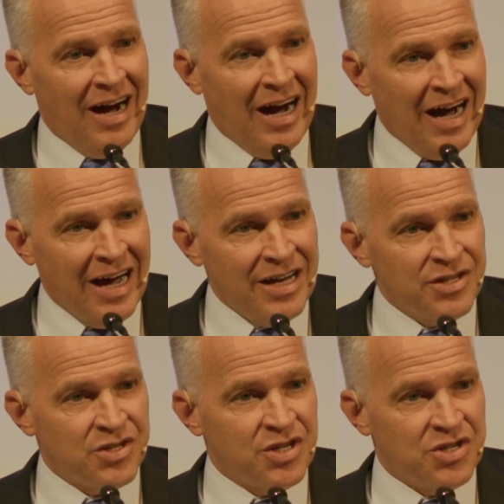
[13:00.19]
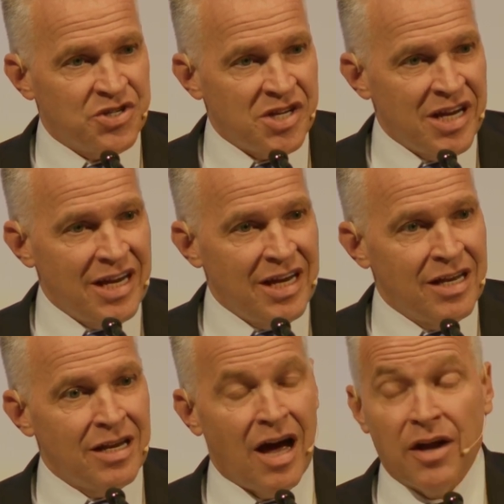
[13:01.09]
eyes to see
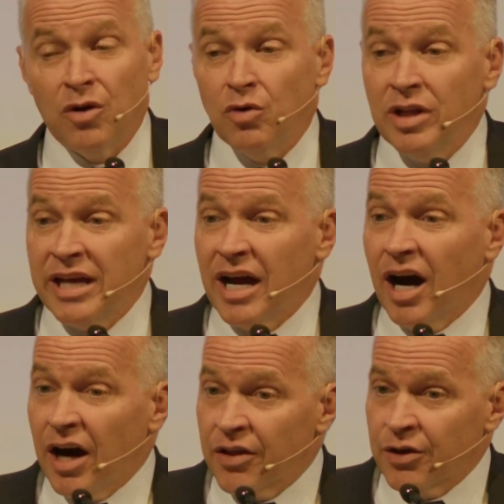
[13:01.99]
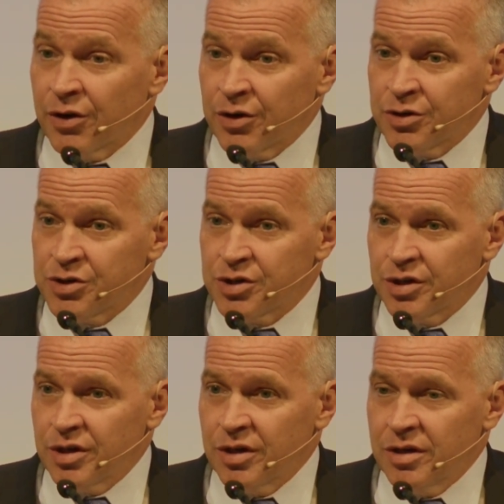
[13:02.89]
not only others,
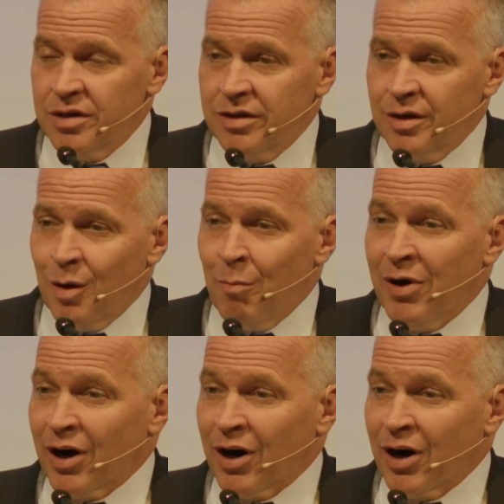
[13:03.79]
but